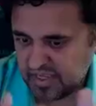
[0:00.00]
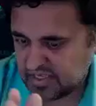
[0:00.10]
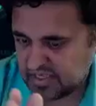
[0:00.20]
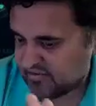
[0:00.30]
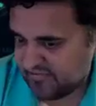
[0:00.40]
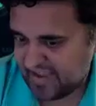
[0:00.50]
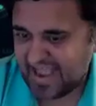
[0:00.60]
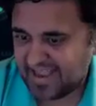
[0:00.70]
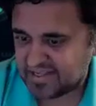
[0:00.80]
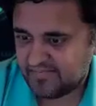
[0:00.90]
things that are
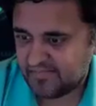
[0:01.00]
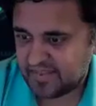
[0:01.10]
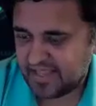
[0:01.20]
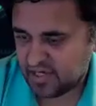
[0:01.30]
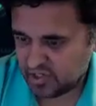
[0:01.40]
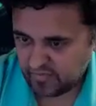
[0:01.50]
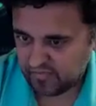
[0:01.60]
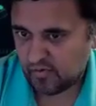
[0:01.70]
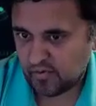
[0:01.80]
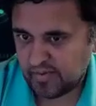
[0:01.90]
fast, not just
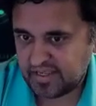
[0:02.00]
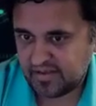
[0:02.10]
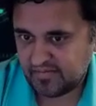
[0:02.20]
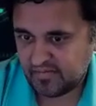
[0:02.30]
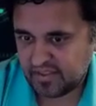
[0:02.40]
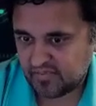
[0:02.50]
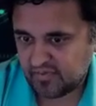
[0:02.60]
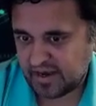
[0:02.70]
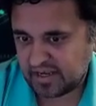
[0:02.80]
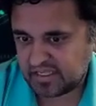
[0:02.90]
performant within the
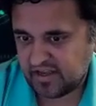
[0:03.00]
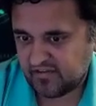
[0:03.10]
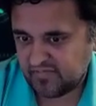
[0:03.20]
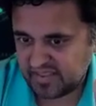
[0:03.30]
product itself,